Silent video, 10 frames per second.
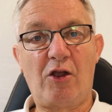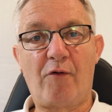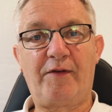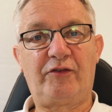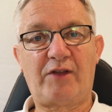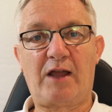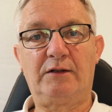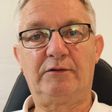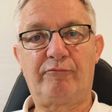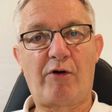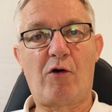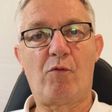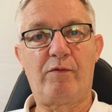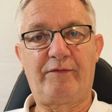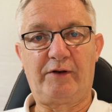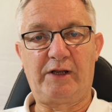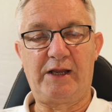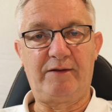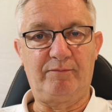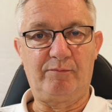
officer role for the